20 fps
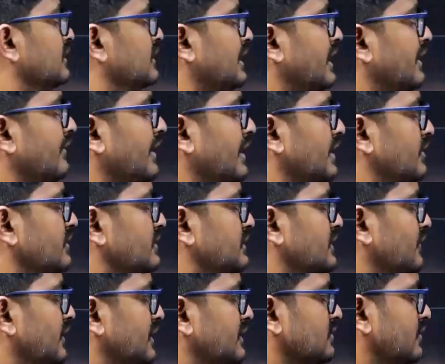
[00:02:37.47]
K value is
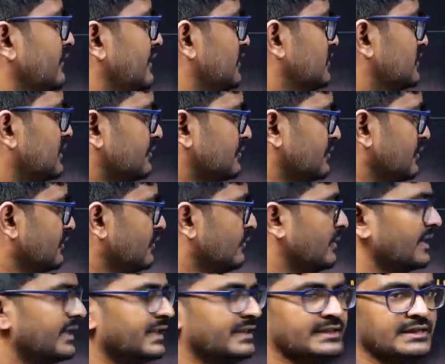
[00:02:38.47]
given. So when you substitute, you will
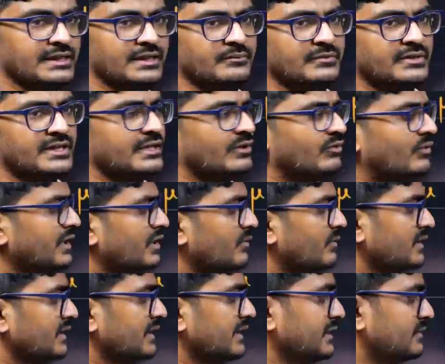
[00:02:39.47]
be getting the time period. Now what
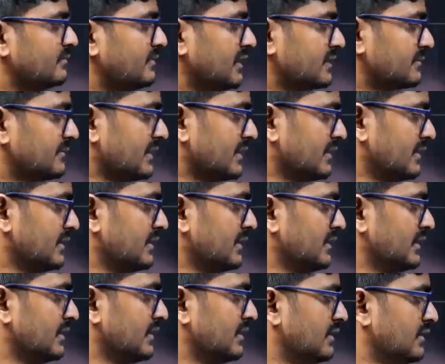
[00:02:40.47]
about the displacement?
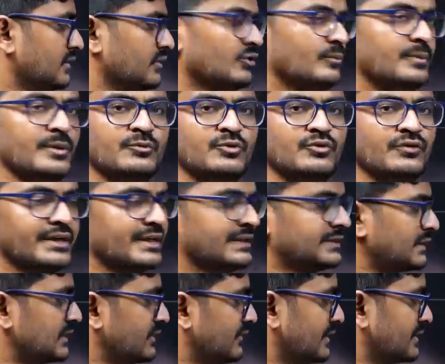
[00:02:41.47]
You will be moving in
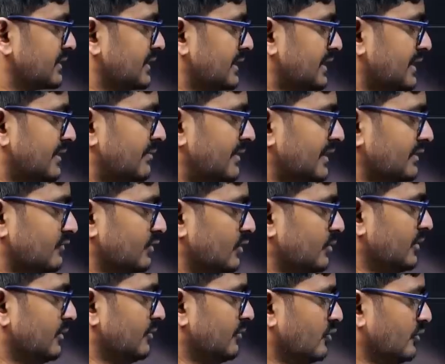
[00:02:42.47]
such a way that center of mass
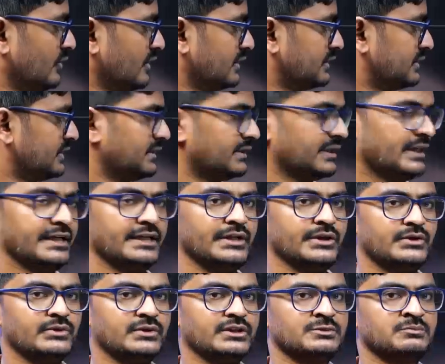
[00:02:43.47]
won't be moving. 3
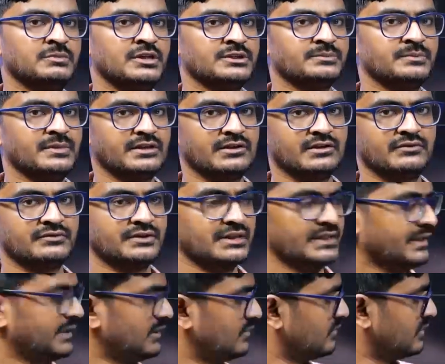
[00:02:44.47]
into displacement of
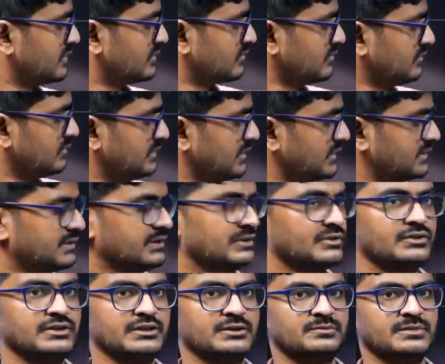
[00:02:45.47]
3 equals to 6
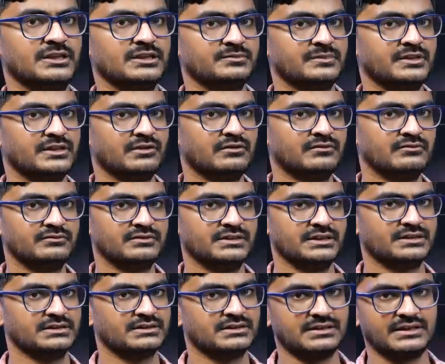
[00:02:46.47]
into displacement of
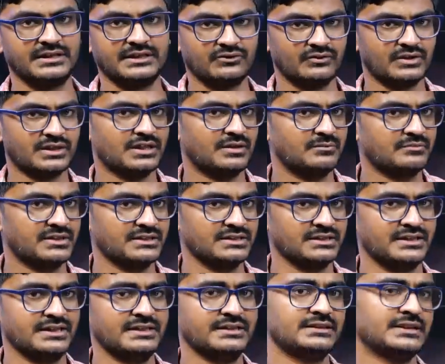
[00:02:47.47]
6, like you are
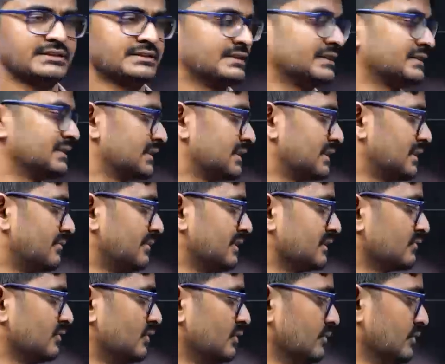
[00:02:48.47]
compressing, right? Such that center of
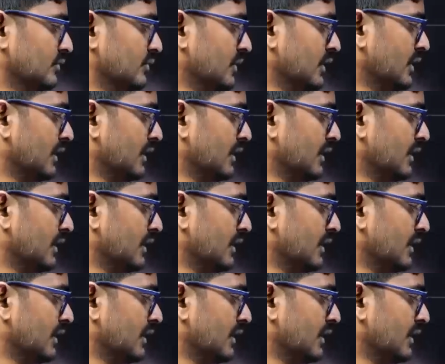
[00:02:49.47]
mass won't move.